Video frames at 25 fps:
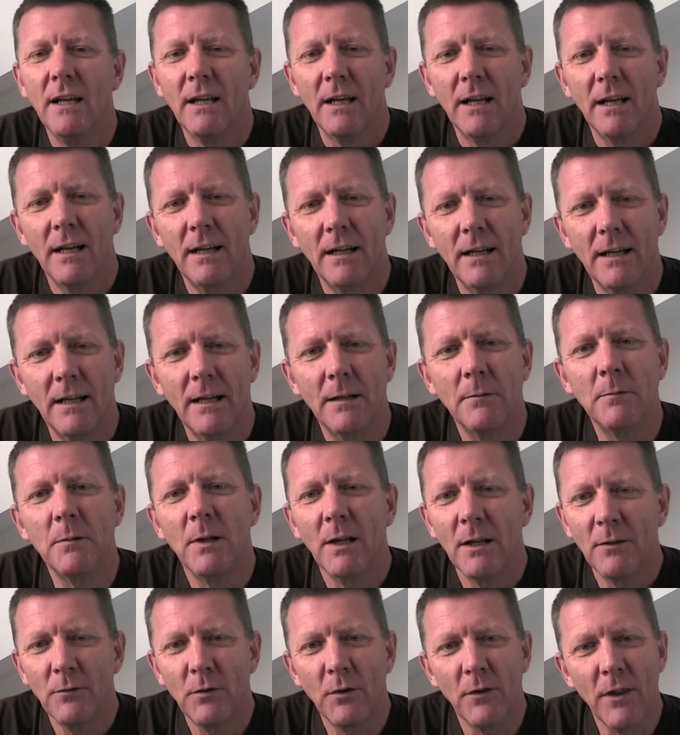
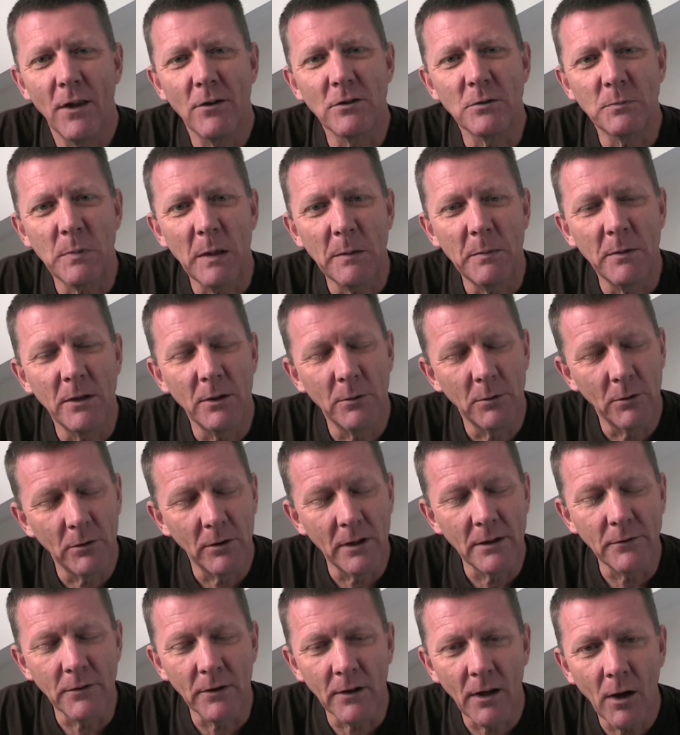for those people who are
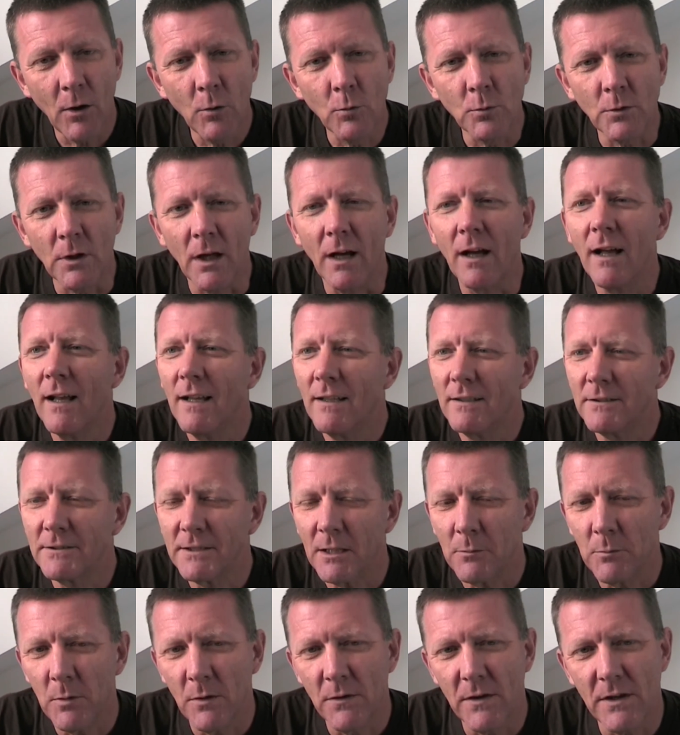even older,
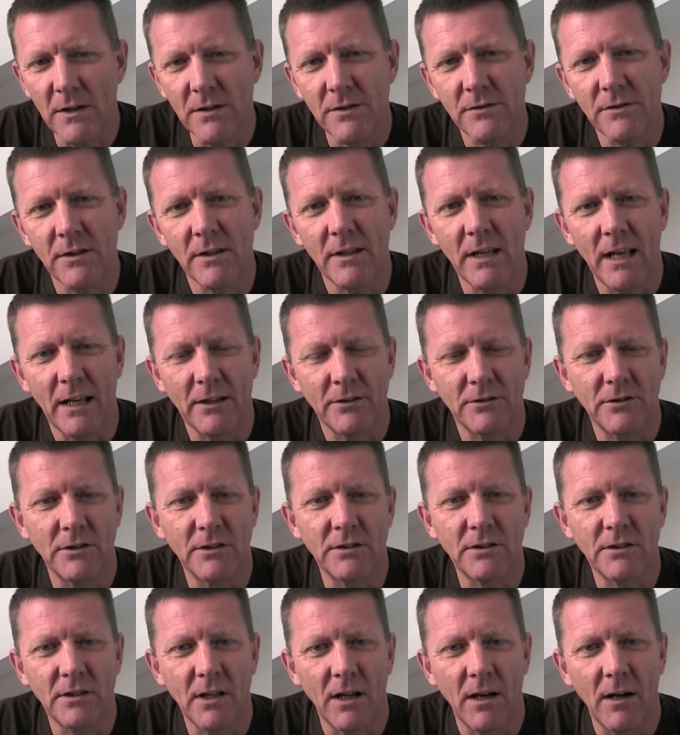some of this did actually
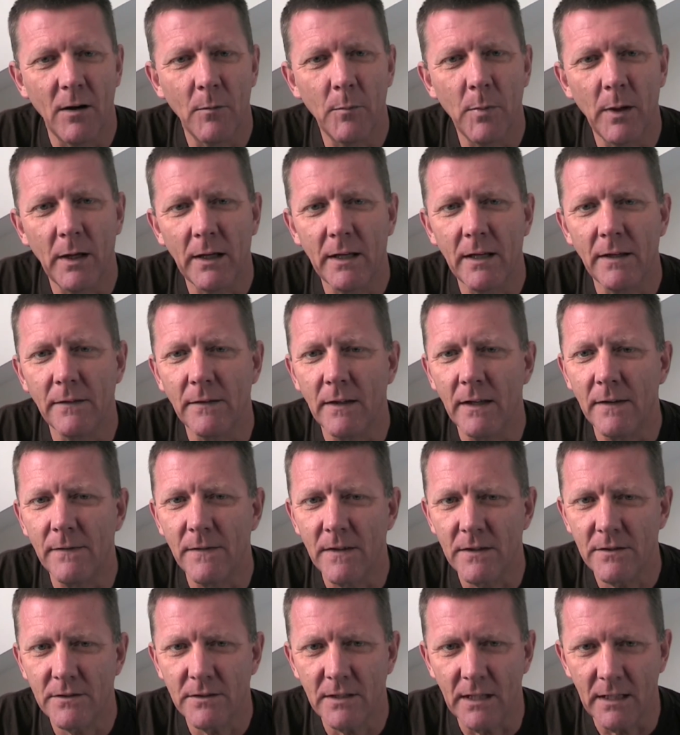start back in
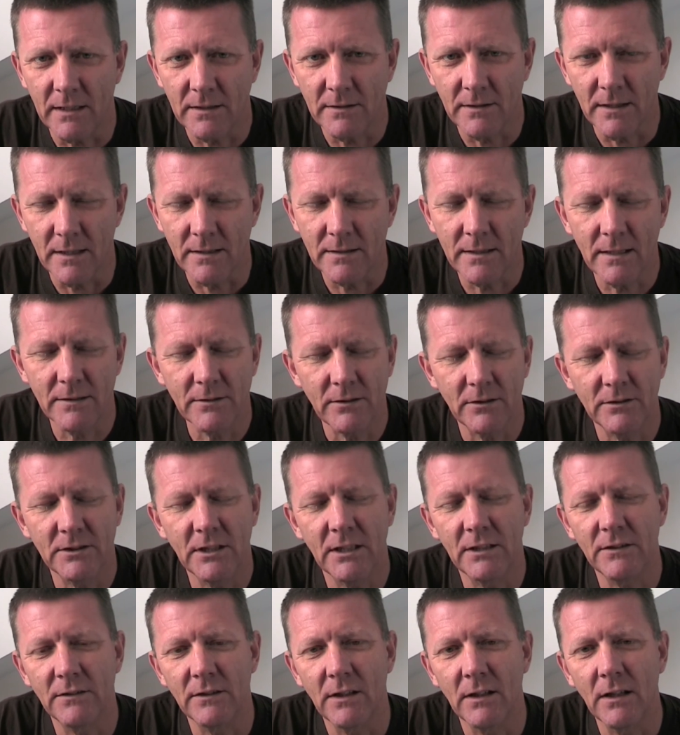the 60s, as I
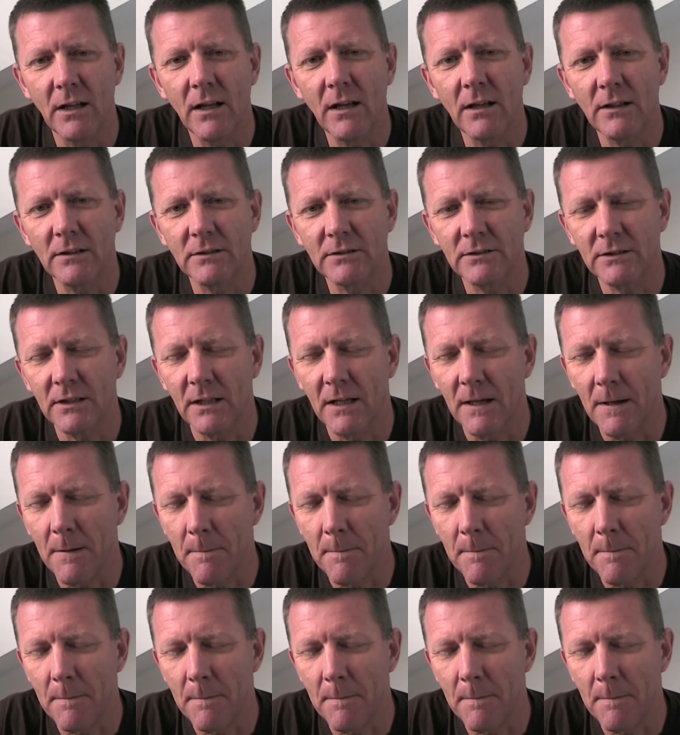said in the last